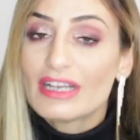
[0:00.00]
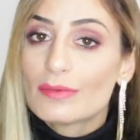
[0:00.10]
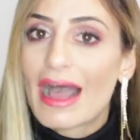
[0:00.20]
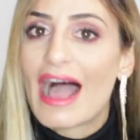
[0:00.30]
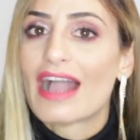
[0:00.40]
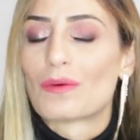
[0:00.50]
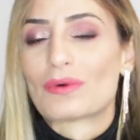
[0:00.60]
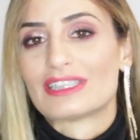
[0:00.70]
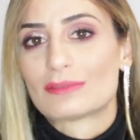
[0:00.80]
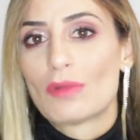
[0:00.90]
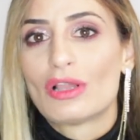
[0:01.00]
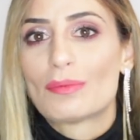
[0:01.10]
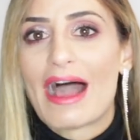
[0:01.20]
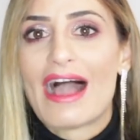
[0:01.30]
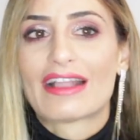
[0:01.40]
bigger bag or a
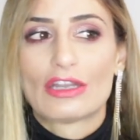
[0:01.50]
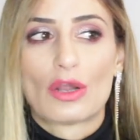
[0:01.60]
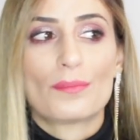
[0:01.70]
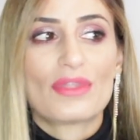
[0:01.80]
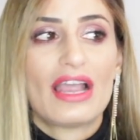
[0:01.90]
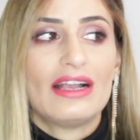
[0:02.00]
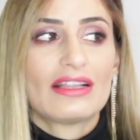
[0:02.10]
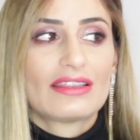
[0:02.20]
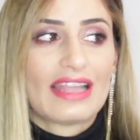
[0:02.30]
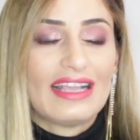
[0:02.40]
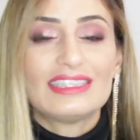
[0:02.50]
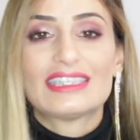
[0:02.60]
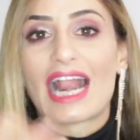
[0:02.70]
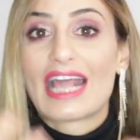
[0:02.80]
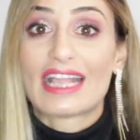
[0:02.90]
smaller bag, you know, things
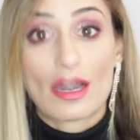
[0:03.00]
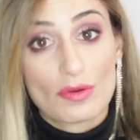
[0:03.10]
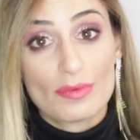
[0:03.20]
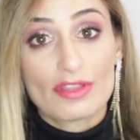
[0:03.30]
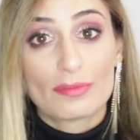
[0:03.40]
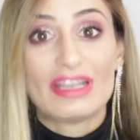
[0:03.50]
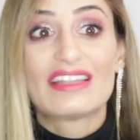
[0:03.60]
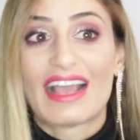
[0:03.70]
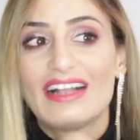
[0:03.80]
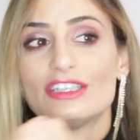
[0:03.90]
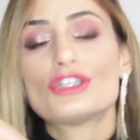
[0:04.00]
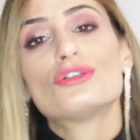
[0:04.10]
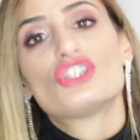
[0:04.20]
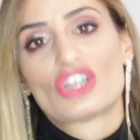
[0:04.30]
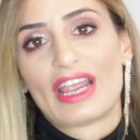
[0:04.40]
that I carry with me tend
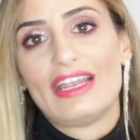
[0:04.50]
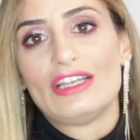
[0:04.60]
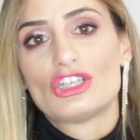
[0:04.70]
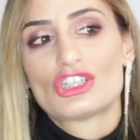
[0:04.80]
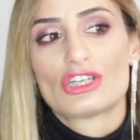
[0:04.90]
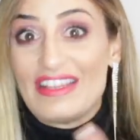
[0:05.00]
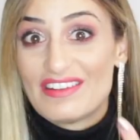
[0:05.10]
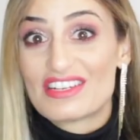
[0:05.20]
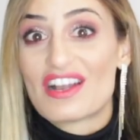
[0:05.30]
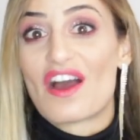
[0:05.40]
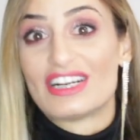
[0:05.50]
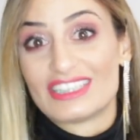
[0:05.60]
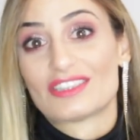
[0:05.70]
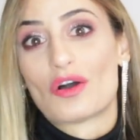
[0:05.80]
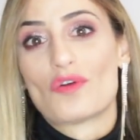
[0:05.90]
to change in
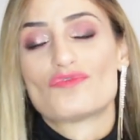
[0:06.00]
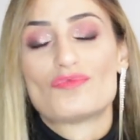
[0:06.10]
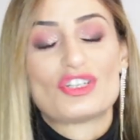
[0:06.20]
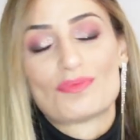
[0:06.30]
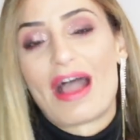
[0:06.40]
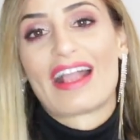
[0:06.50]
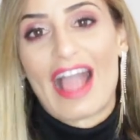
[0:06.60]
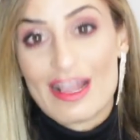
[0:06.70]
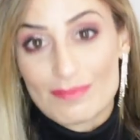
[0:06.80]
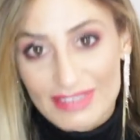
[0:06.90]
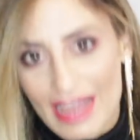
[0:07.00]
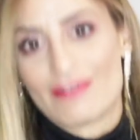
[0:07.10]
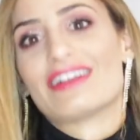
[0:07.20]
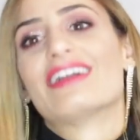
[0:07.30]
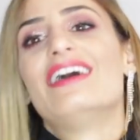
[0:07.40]
regards of which bag I am
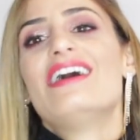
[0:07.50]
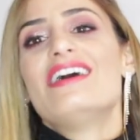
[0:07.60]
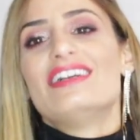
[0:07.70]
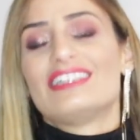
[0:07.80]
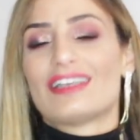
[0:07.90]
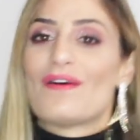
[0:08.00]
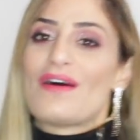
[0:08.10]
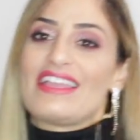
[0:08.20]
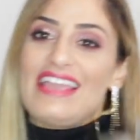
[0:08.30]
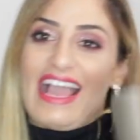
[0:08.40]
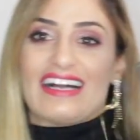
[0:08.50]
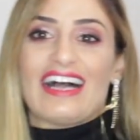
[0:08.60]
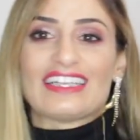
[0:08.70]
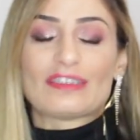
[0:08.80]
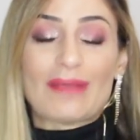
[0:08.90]
carrying. So yeah,
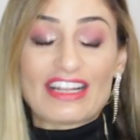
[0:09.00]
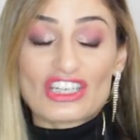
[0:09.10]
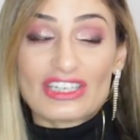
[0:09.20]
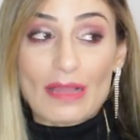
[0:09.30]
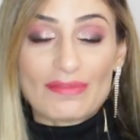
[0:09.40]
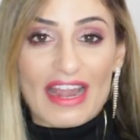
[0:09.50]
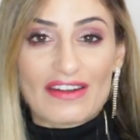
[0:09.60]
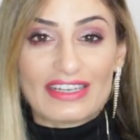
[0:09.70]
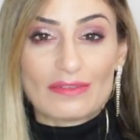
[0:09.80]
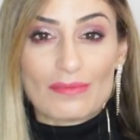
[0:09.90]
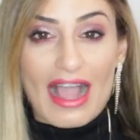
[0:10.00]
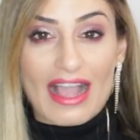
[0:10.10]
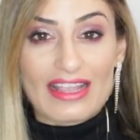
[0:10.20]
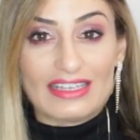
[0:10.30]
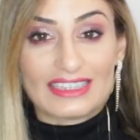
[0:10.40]
as mentioned, I'm carrying
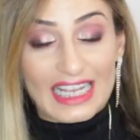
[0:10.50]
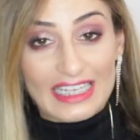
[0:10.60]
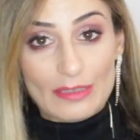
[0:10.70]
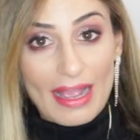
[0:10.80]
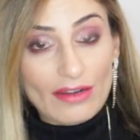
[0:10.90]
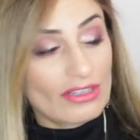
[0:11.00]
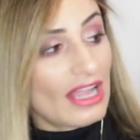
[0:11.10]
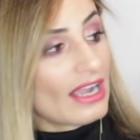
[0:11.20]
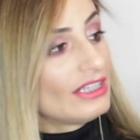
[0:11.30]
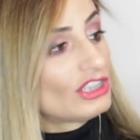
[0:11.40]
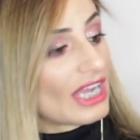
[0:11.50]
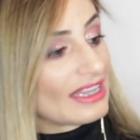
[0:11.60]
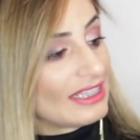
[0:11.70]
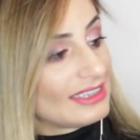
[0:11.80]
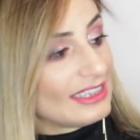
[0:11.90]
my Celine micro luggage,
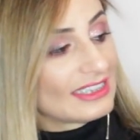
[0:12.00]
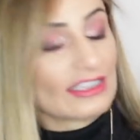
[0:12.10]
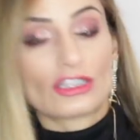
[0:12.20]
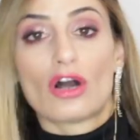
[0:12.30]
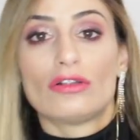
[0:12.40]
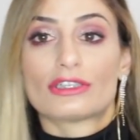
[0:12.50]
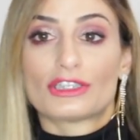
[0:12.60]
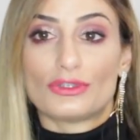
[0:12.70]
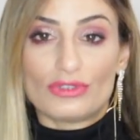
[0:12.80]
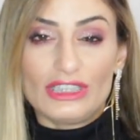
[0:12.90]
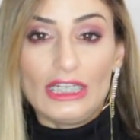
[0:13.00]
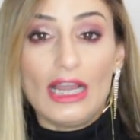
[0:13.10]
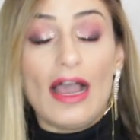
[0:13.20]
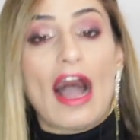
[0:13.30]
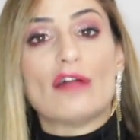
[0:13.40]
and this is in the color Souris.
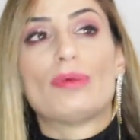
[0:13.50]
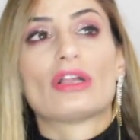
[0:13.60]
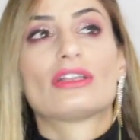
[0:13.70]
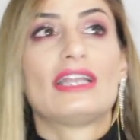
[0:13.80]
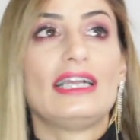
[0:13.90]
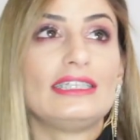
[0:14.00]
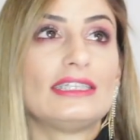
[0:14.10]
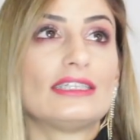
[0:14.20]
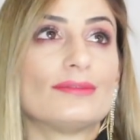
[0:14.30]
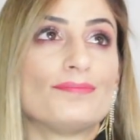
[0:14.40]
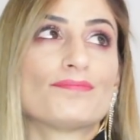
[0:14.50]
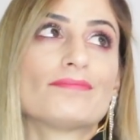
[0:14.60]
I bought this